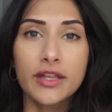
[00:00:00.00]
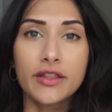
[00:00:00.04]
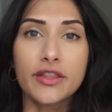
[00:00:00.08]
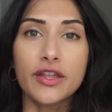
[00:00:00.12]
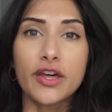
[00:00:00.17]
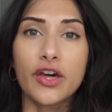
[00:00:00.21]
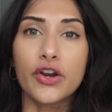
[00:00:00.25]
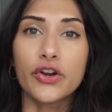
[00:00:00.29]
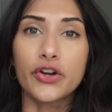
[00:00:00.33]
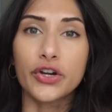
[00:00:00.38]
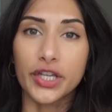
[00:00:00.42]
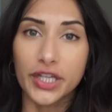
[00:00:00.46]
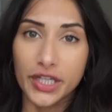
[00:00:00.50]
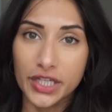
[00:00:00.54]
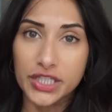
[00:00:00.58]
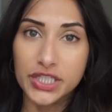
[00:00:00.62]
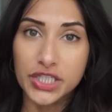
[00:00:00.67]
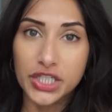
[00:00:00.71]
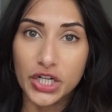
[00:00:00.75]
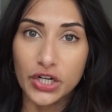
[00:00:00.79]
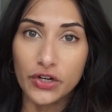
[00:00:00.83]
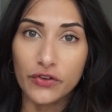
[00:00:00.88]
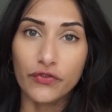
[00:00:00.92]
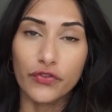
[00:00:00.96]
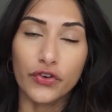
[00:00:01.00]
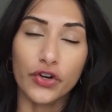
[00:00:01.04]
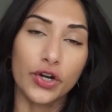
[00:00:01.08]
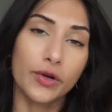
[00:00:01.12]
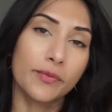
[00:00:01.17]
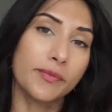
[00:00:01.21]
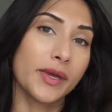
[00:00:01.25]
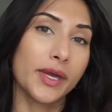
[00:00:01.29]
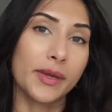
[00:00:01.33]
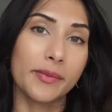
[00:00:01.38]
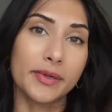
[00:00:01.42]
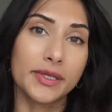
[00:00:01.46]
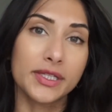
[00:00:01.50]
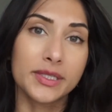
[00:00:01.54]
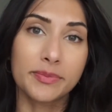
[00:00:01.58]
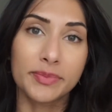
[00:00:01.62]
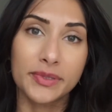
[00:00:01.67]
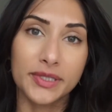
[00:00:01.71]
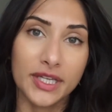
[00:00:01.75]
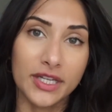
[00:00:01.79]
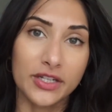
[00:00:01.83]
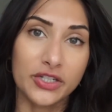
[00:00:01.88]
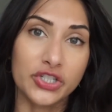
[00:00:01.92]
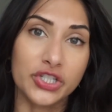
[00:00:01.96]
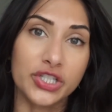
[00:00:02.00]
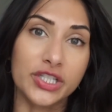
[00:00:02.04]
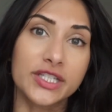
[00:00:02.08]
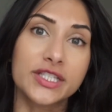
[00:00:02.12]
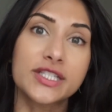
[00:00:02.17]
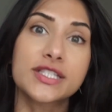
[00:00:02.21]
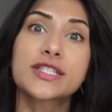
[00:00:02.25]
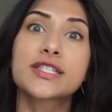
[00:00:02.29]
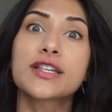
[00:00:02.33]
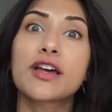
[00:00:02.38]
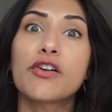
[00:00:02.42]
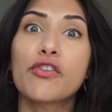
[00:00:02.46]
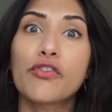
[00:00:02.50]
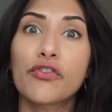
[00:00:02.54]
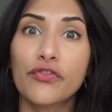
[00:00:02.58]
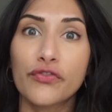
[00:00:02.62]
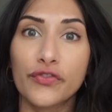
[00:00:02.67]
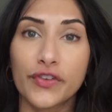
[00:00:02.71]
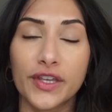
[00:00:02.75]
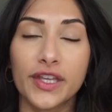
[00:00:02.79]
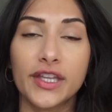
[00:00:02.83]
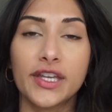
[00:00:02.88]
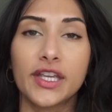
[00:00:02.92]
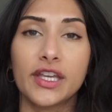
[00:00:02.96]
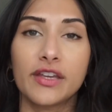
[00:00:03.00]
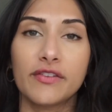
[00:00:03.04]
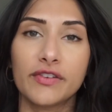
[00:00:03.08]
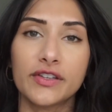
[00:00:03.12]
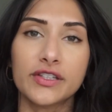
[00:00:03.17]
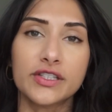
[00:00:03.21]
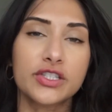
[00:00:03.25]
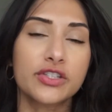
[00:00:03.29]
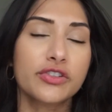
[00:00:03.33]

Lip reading: that are easier for a baby to potentially self-feed even.